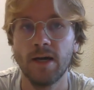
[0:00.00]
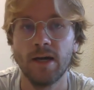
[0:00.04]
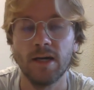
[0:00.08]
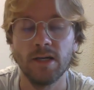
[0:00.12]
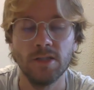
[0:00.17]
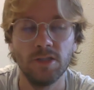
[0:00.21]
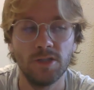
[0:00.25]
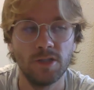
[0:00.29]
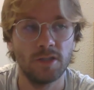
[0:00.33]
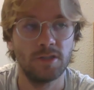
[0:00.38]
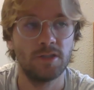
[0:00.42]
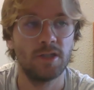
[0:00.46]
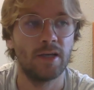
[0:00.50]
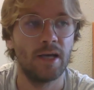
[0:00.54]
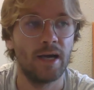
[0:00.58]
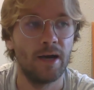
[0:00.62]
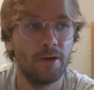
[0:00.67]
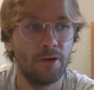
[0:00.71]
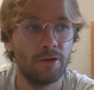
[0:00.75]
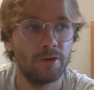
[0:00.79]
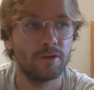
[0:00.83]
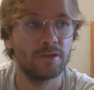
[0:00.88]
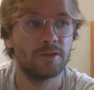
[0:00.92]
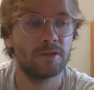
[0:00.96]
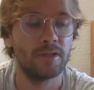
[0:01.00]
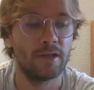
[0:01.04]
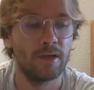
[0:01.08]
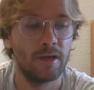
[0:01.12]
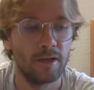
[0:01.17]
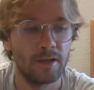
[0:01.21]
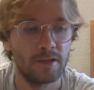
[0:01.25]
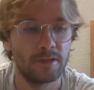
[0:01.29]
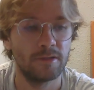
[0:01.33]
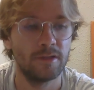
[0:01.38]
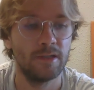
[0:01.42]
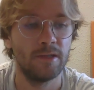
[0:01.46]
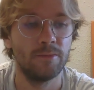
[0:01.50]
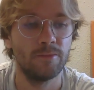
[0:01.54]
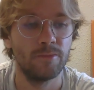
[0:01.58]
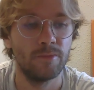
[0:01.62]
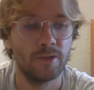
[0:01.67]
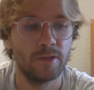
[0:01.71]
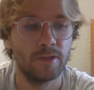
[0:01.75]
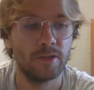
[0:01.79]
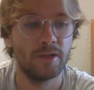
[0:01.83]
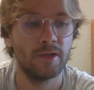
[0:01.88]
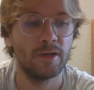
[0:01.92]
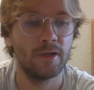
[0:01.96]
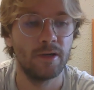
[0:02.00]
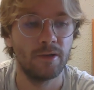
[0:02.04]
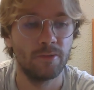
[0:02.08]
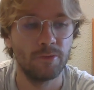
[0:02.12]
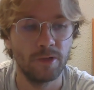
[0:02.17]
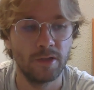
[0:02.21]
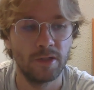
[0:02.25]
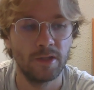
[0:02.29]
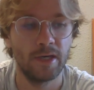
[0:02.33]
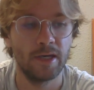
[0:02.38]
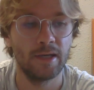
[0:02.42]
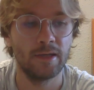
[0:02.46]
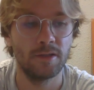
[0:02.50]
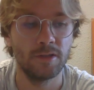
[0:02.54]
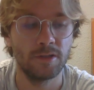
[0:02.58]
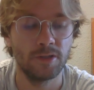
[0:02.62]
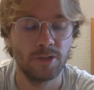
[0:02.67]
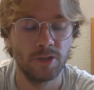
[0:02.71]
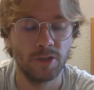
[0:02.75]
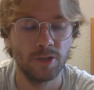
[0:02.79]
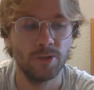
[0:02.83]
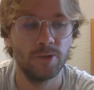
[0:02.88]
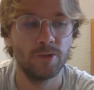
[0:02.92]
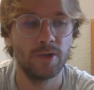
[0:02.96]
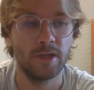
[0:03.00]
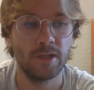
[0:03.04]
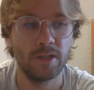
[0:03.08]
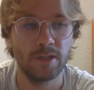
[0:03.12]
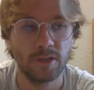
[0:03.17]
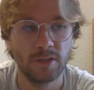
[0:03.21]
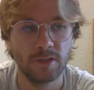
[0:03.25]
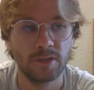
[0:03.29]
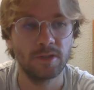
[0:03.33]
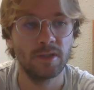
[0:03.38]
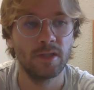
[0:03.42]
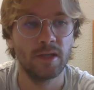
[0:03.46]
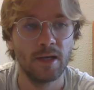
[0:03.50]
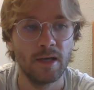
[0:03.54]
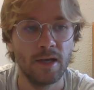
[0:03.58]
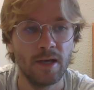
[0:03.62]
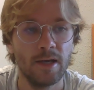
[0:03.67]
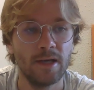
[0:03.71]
and judging how long a scene would take to shoot, and just